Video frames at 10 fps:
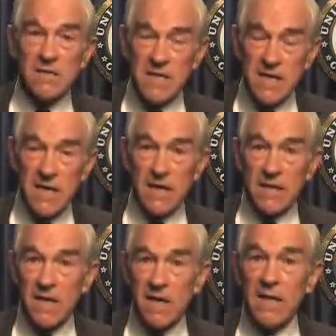
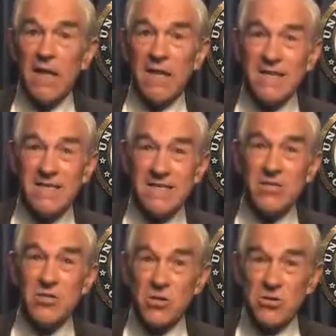saying that this
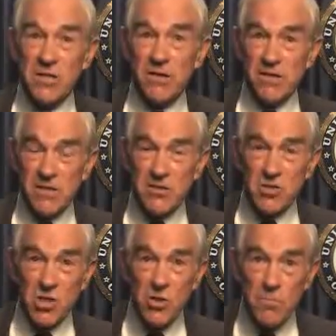is so serious and
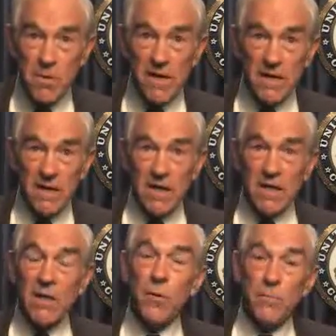so big
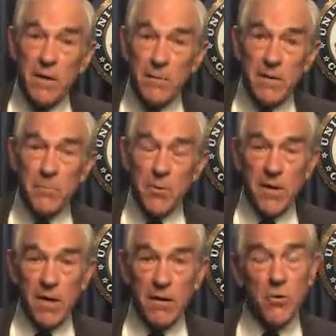that we better be prepared.